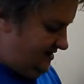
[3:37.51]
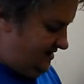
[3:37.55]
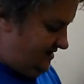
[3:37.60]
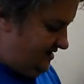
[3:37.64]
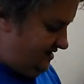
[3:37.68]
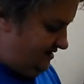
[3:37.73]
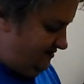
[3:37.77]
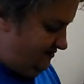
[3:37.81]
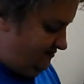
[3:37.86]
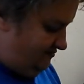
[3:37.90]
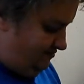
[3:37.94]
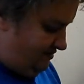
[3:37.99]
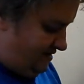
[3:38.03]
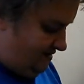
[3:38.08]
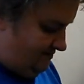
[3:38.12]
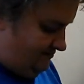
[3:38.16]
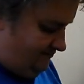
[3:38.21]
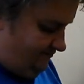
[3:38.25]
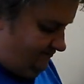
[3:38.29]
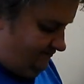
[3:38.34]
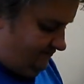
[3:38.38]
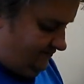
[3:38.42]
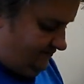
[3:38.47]
So
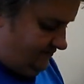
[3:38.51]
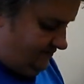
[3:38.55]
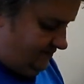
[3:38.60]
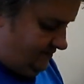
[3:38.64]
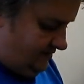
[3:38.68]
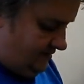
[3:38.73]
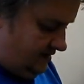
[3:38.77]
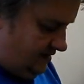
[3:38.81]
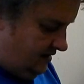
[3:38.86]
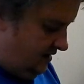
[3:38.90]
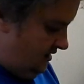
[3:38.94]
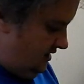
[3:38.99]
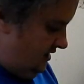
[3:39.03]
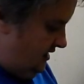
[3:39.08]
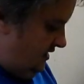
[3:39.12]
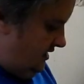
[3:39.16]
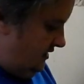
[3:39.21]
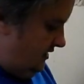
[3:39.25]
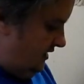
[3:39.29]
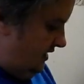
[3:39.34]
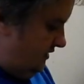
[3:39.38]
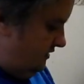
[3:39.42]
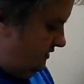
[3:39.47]

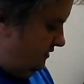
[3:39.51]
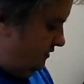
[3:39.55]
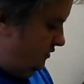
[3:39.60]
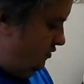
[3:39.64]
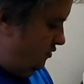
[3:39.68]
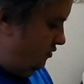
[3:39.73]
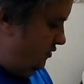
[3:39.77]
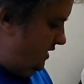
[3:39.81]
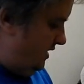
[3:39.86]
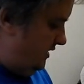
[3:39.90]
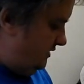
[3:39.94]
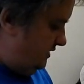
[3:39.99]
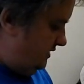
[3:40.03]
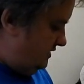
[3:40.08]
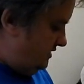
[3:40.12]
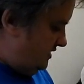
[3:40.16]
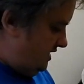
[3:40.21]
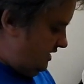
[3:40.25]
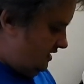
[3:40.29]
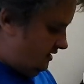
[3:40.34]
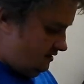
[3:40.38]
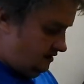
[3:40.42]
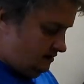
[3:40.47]
that's the Hawaiian
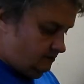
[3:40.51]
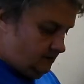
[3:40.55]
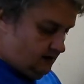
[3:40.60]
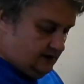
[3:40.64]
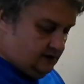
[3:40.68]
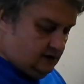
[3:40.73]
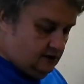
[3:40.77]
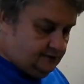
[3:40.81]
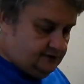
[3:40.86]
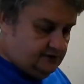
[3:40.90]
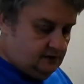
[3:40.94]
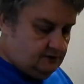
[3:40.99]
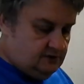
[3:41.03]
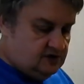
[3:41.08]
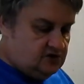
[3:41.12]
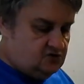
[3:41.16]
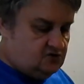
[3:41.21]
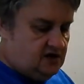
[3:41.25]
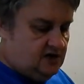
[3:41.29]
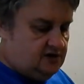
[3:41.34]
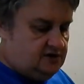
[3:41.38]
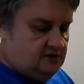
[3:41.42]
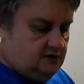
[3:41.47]
guitar. I'll
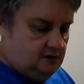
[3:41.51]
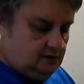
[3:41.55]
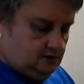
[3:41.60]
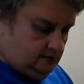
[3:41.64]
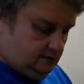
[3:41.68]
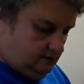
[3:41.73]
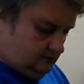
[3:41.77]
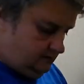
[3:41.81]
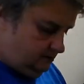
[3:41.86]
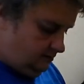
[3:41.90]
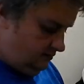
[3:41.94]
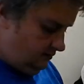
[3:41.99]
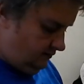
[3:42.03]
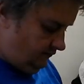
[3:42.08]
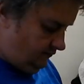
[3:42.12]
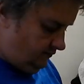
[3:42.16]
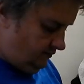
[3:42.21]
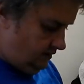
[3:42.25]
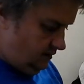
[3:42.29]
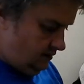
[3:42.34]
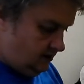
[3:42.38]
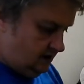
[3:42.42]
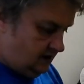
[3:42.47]
demonstrate to you
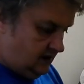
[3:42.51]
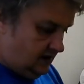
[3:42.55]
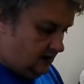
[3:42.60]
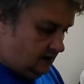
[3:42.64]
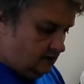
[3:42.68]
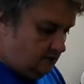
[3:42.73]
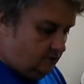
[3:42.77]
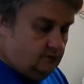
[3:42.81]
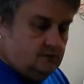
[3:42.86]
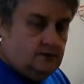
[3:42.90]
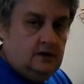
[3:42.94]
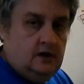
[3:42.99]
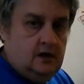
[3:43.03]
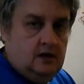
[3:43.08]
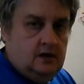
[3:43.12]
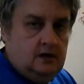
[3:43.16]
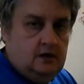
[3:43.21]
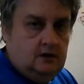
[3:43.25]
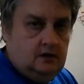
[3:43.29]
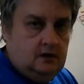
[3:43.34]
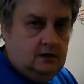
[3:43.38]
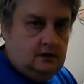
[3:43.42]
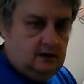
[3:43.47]
to that
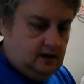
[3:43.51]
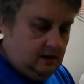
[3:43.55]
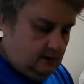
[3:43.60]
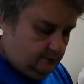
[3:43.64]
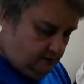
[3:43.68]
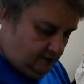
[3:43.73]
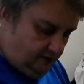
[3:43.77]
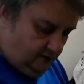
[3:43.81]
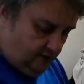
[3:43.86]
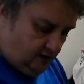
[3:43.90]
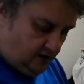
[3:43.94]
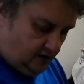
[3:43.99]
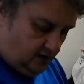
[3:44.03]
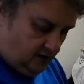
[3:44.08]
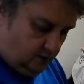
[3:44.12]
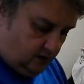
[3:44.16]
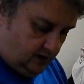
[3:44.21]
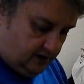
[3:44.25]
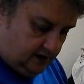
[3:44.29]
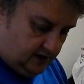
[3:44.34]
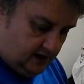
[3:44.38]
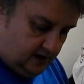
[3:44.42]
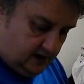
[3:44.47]
in the amplifier
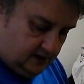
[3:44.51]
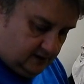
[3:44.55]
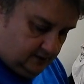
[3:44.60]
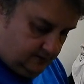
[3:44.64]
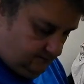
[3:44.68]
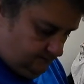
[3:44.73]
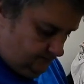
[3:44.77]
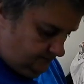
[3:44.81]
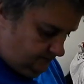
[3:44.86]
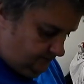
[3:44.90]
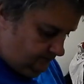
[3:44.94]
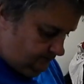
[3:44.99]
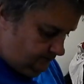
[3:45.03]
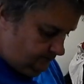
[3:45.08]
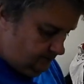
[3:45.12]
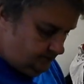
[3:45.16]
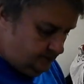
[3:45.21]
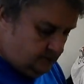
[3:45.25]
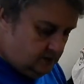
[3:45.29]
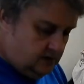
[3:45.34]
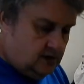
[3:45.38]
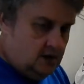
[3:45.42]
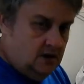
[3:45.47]
one day.
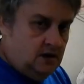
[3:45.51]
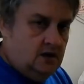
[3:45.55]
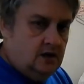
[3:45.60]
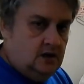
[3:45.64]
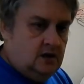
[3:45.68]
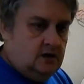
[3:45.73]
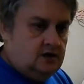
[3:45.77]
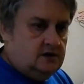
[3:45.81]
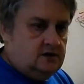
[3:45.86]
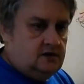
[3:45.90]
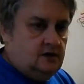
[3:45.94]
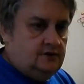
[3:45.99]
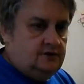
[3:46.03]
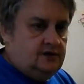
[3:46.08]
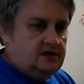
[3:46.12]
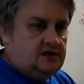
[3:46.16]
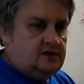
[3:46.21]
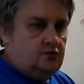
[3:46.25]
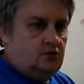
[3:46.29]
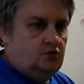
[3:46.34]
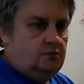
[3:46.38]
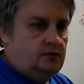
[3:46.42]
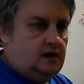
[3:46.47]
So this
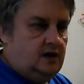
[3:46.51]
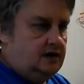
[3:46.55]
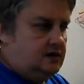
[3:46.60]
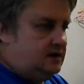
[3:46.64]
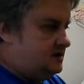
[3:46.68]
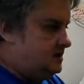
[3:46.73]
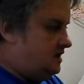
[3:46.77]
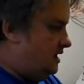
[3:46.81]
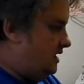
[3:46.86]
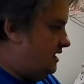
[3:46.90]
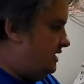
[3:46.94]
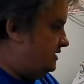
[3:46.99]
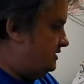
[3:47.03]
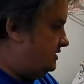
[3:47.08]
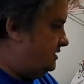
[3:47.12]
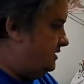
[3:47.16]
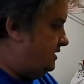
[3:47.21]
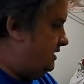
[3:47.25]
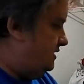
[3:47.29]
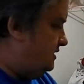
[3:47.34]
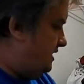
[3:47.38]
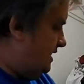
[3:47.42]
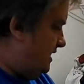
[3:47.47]
is all my guitars,
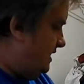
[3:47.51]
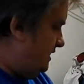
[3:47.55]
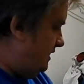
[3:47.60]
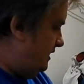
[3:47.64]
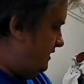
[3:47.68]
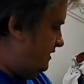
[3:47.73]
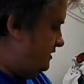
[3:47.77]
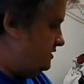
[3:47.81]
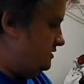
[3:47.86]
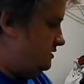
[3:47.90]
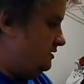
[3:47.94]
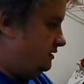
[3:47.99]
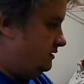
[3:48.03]
guitar collection.